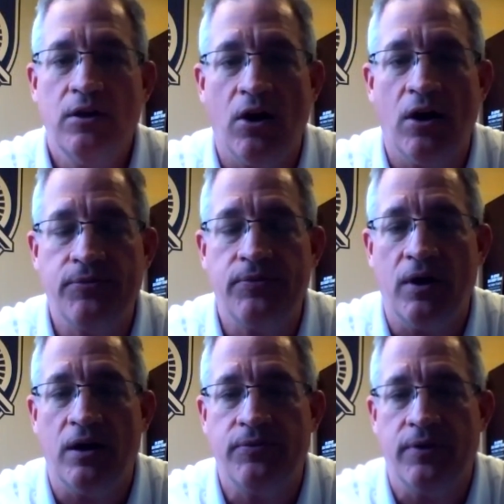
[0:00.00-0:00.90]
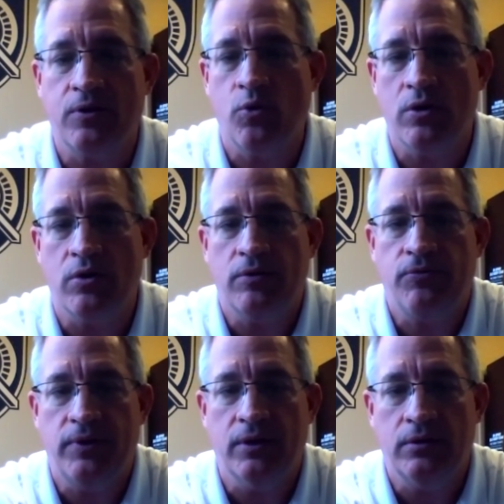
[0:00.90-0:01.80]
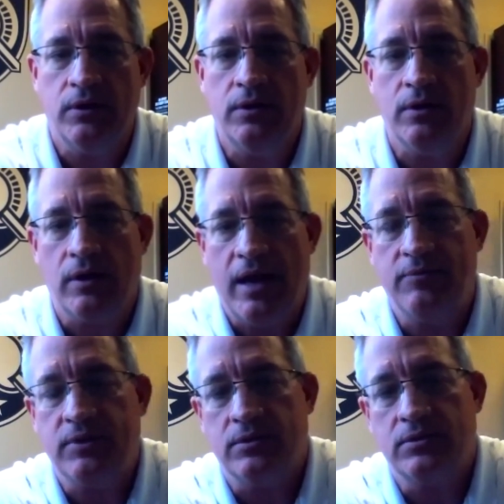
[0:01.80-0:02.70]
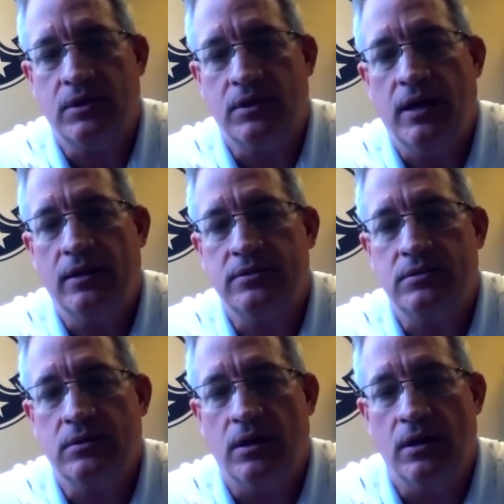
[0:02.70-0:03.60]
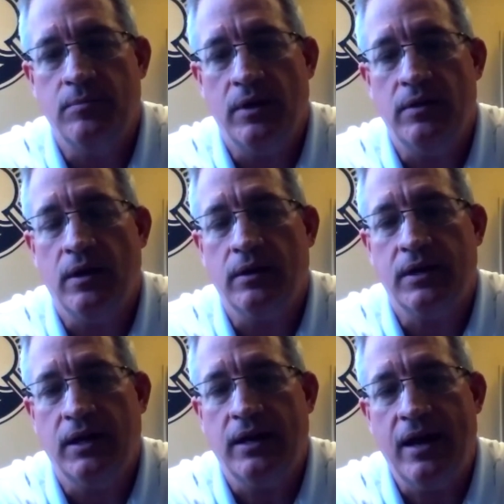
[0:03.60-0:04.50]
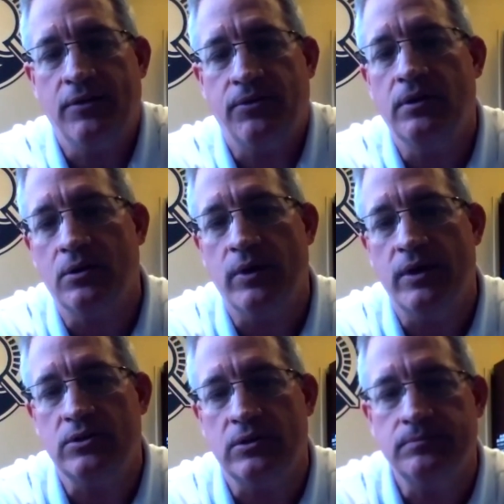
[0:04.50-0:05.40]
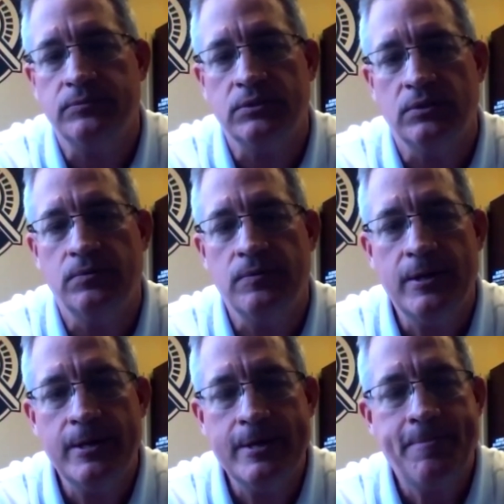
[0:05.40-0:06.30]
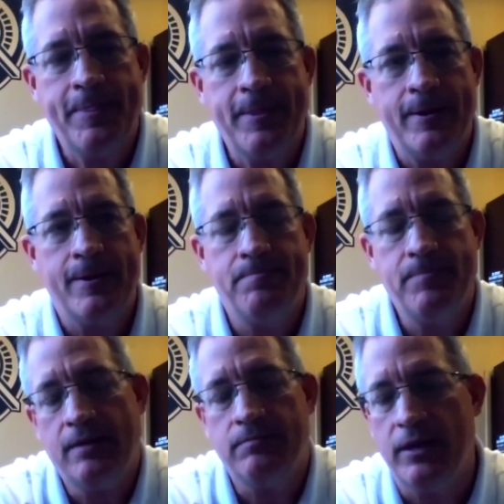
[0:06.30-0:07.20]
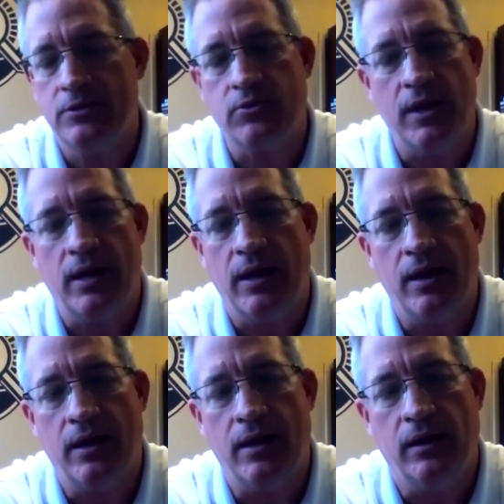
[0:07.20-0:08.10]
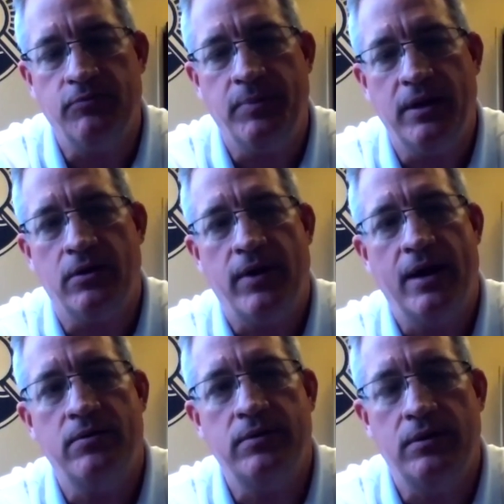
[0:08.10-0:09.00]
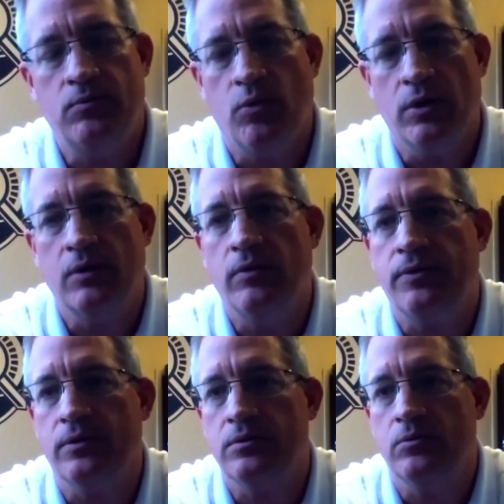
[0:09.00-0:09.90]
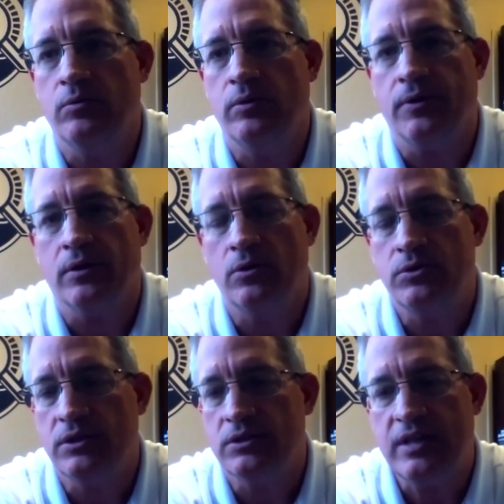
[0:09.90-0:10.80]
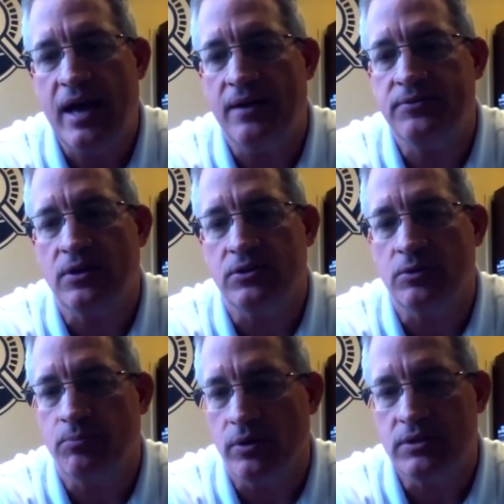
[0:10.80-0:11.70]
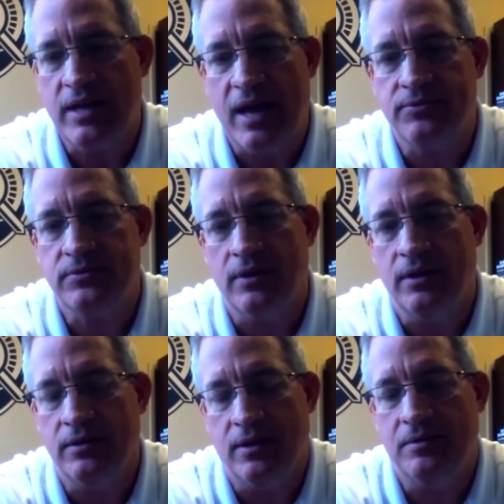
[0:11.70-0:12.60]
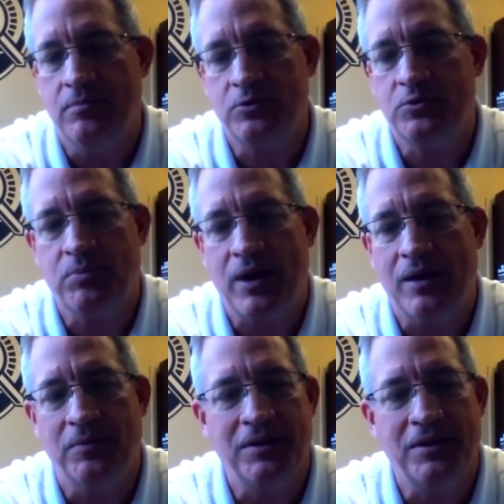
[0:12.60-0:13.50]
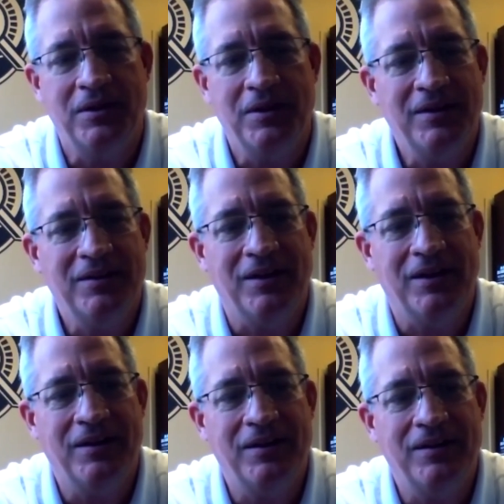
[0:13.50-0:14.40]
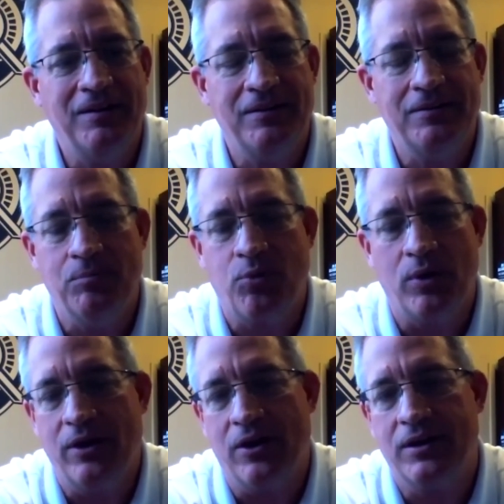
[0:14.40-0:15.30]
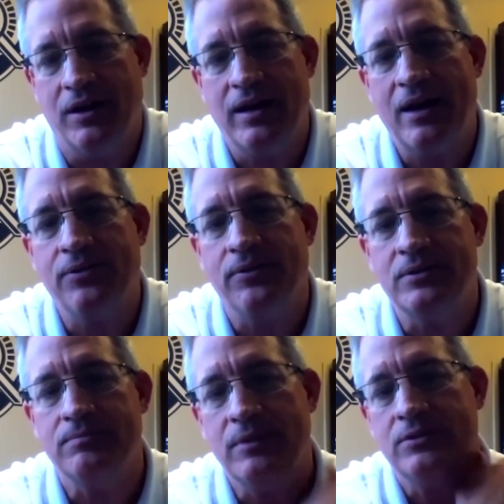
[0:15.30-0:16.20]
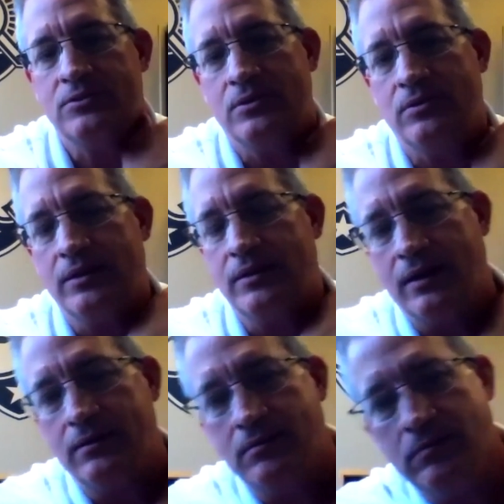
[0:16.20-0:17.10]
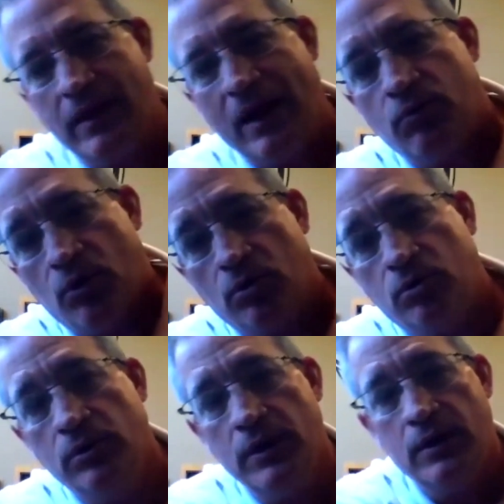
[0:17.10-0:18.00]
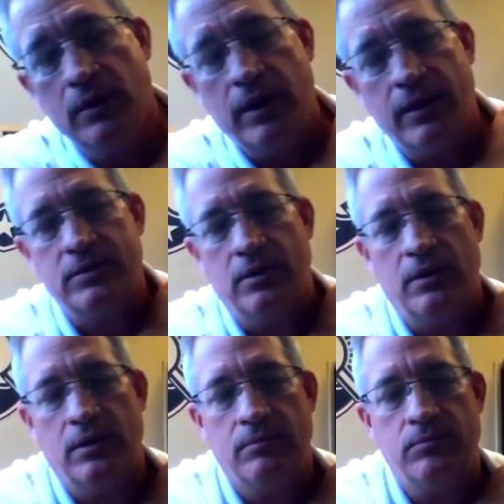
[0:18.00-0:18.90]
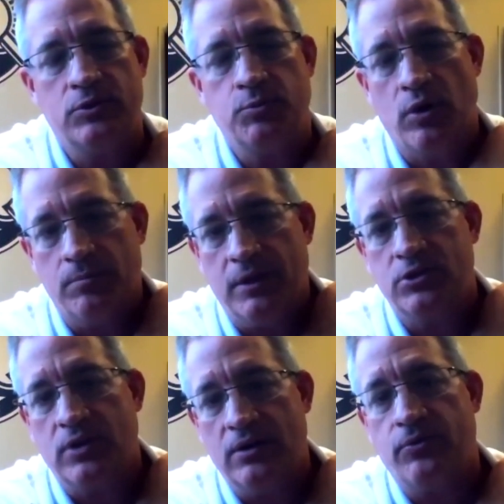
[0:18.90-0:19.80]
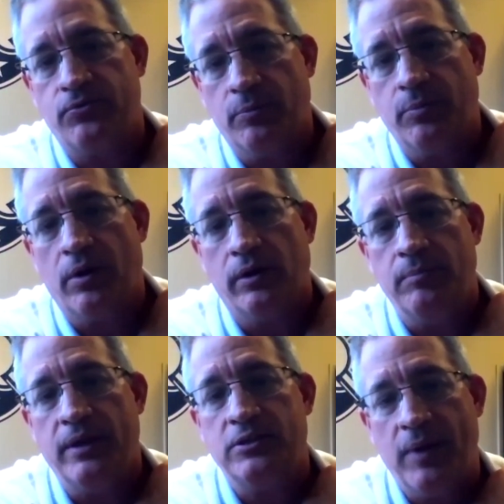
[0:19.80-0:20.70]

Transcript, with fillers: off off the court or the field in their lives as cadets um, in that cadet athlete equation. So um, yeah, and it's great. I, I, love being around and working with the with our coaching staffs, our support staffs, and and most probably uh, importantly our cadet athletes. And so that that that role as the sport administrator for football and men's